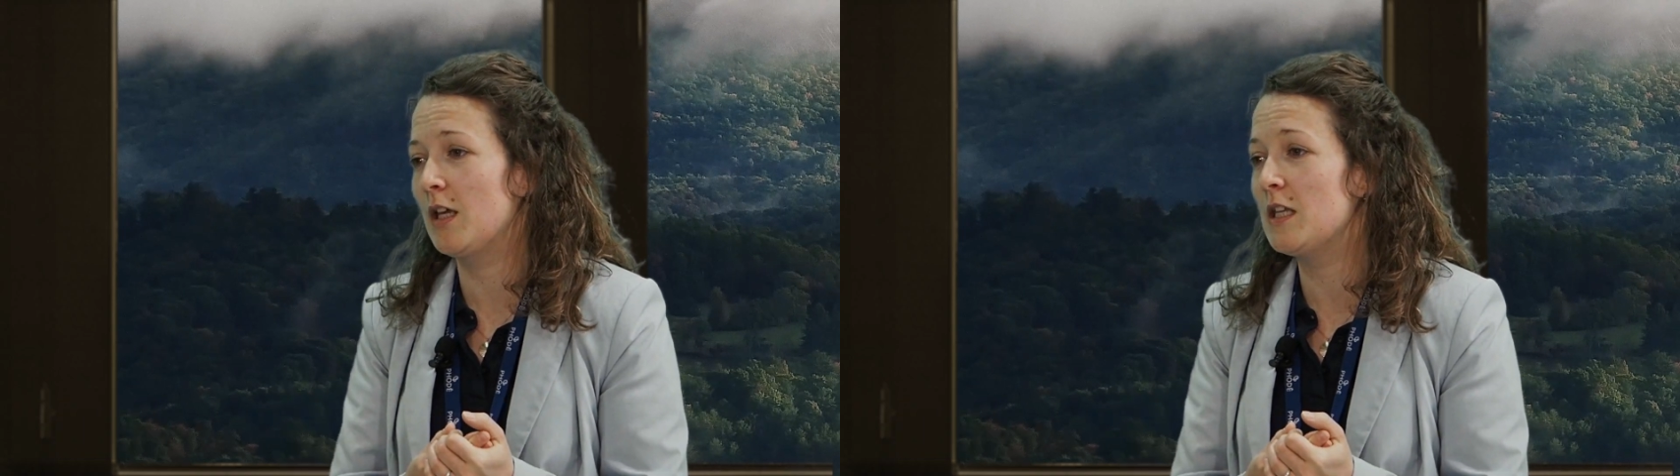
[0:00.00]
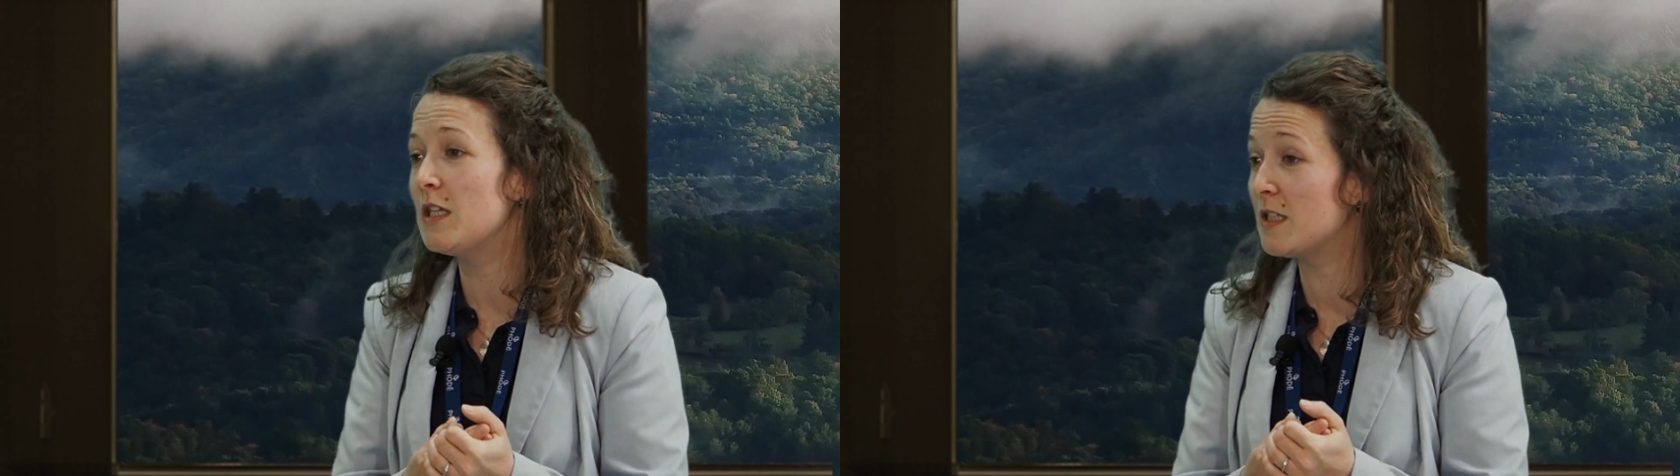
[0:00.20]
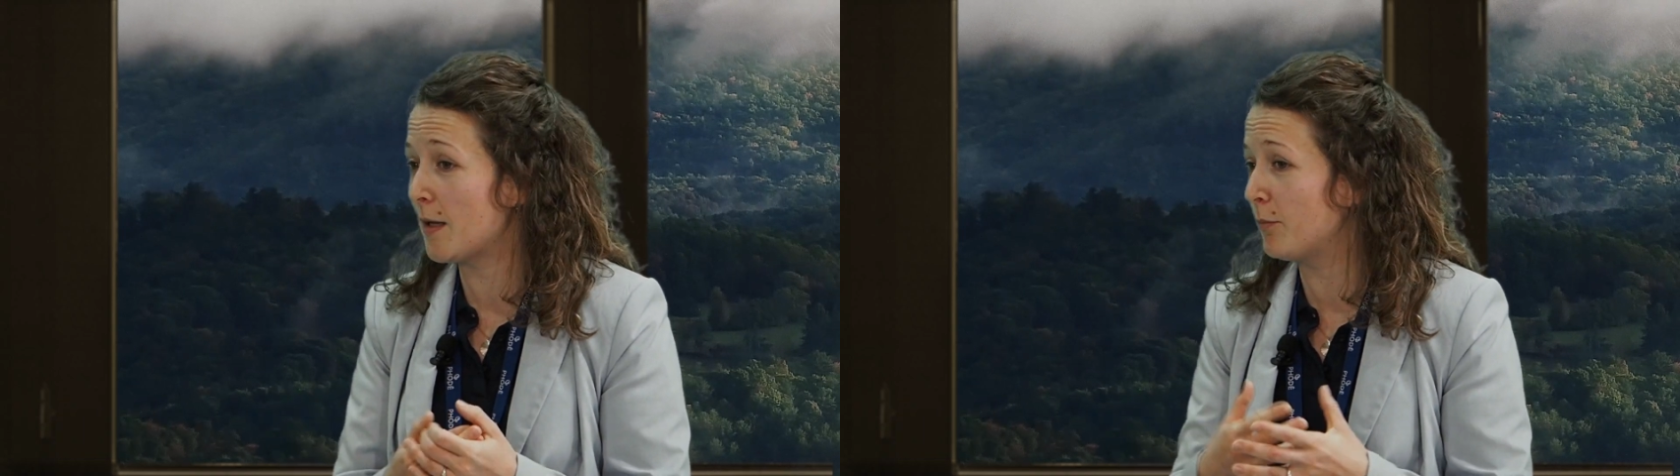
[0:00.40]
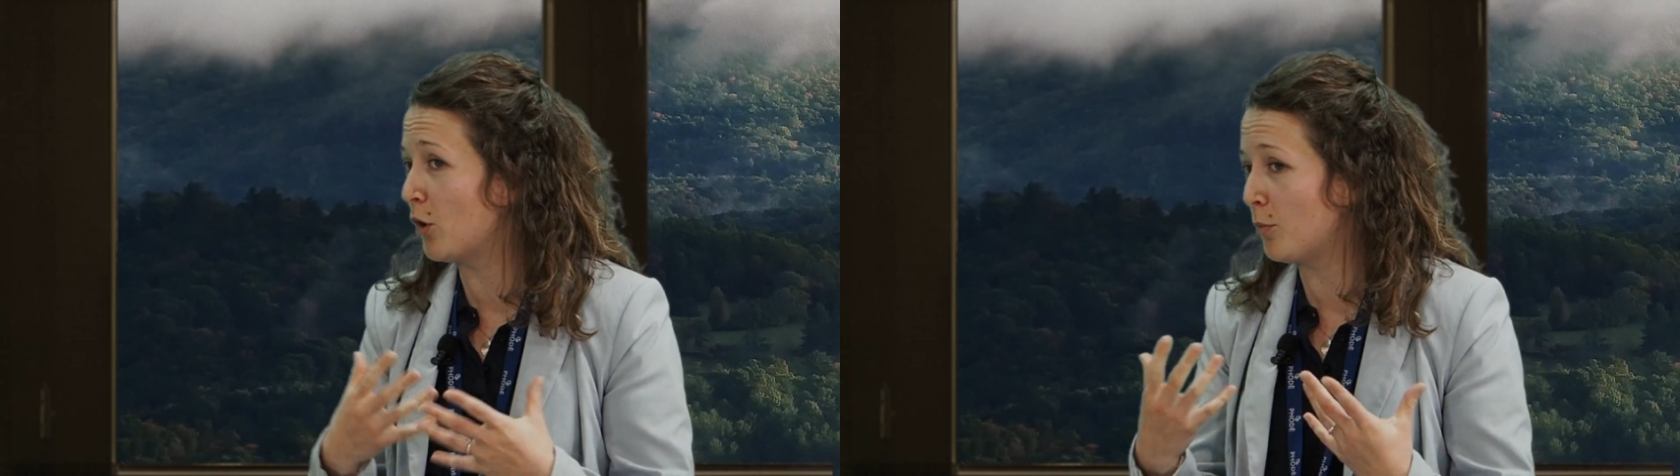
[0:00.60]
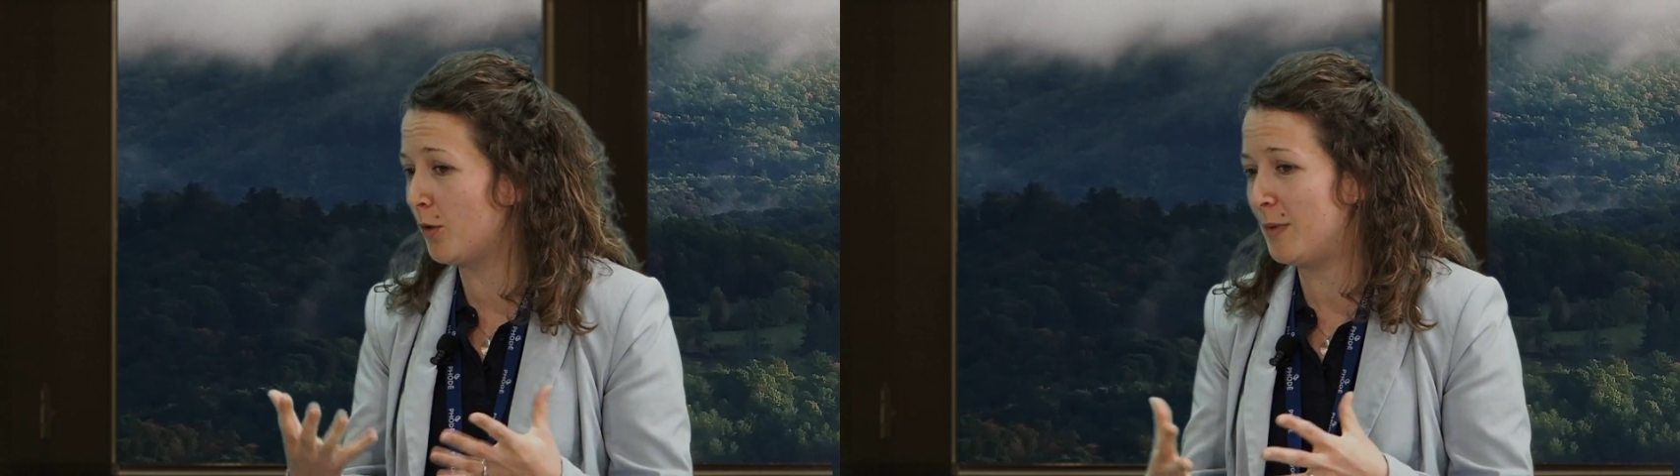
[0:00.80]
in this
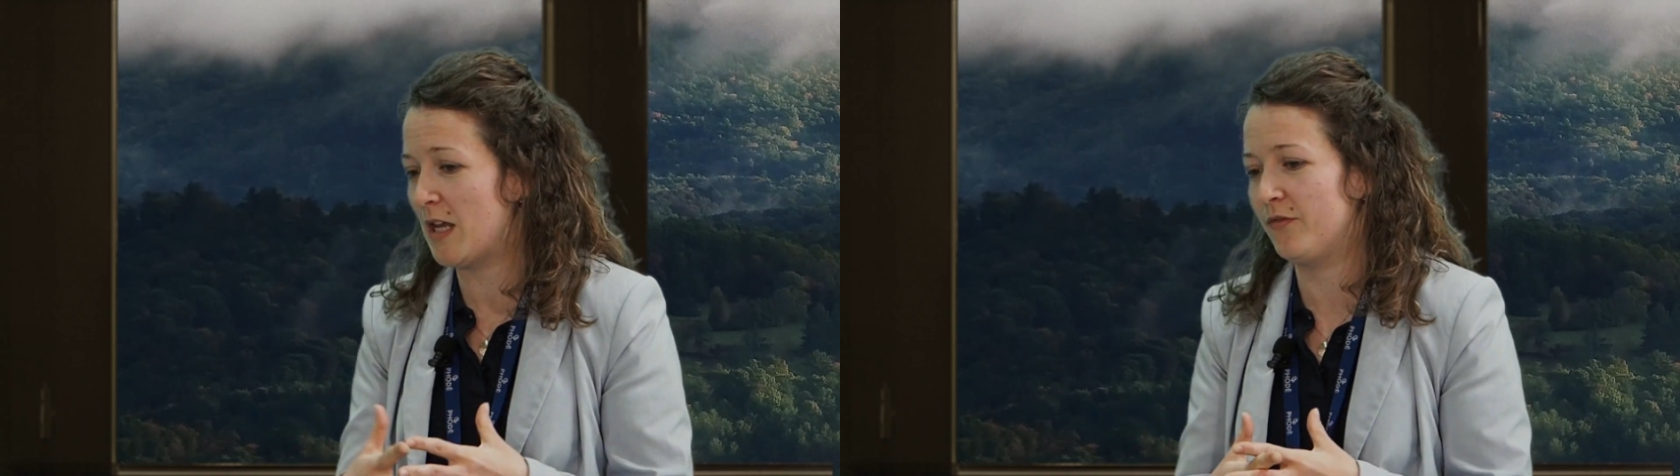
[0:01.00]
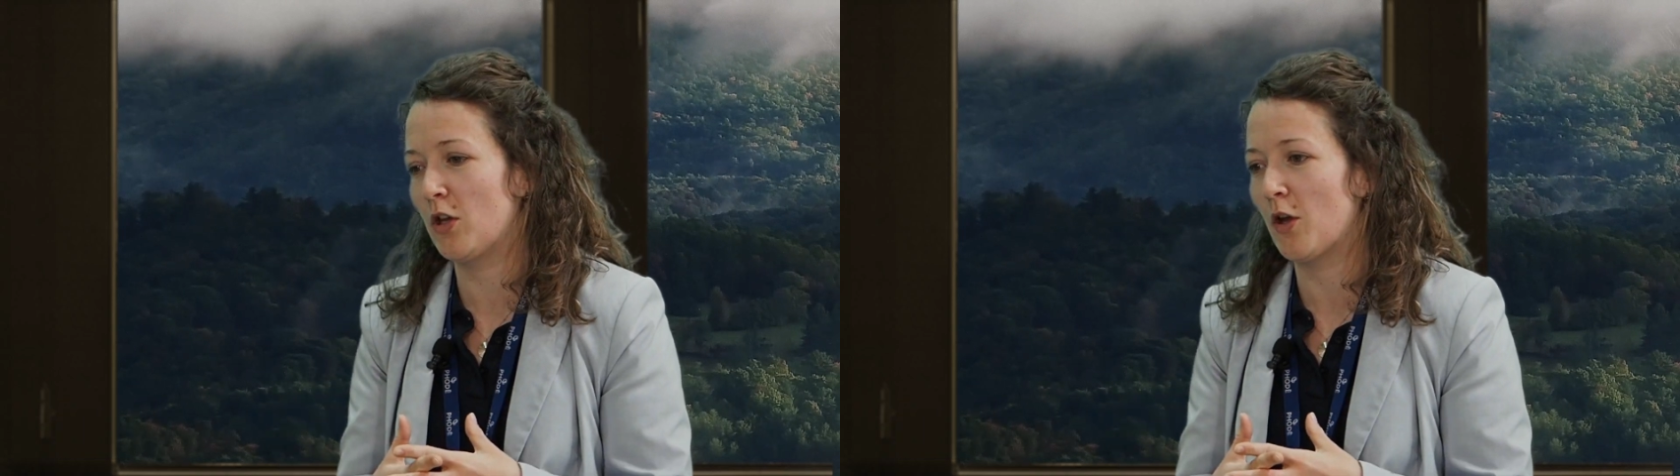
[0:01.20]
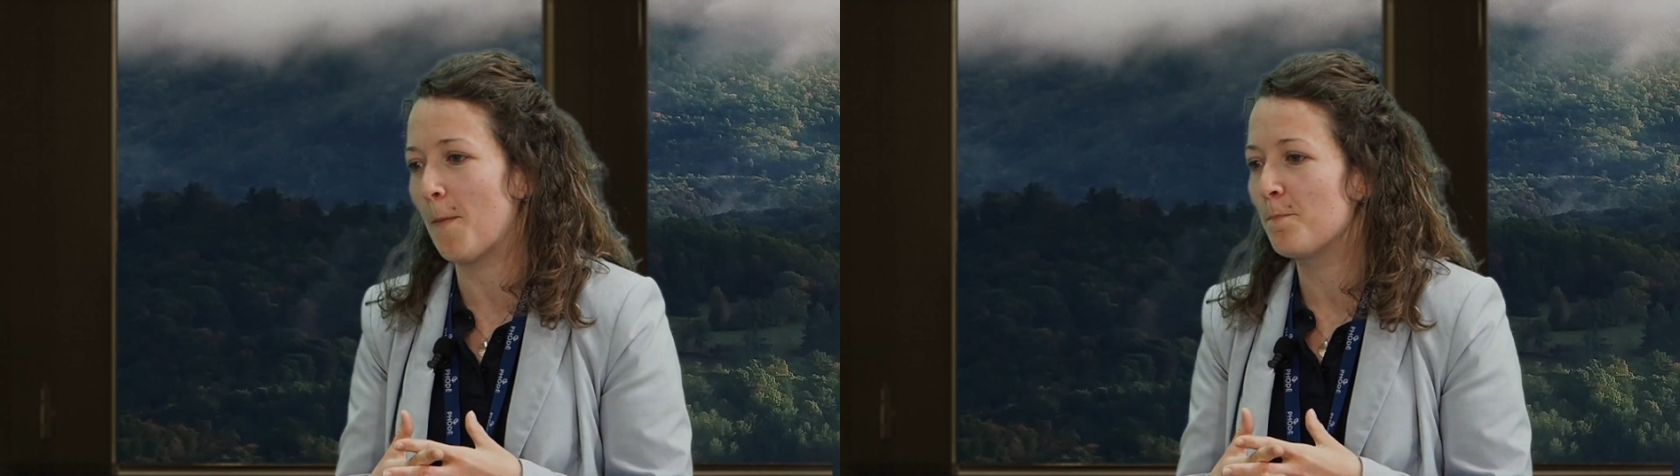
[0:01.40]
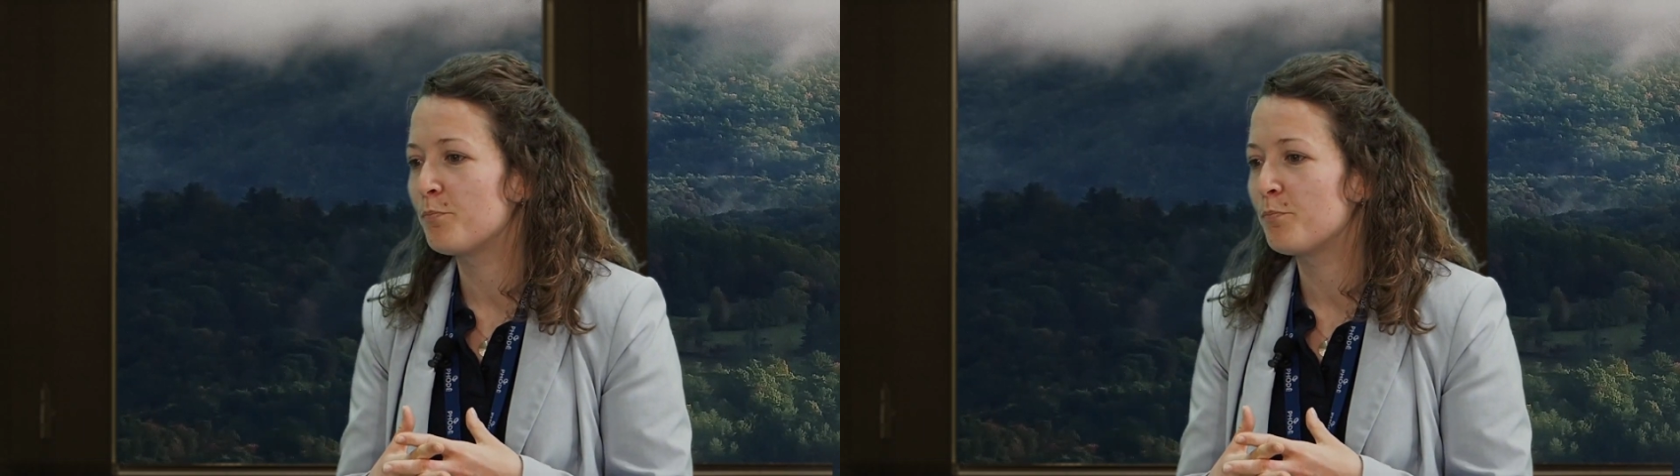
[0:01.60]
abnormal behavior.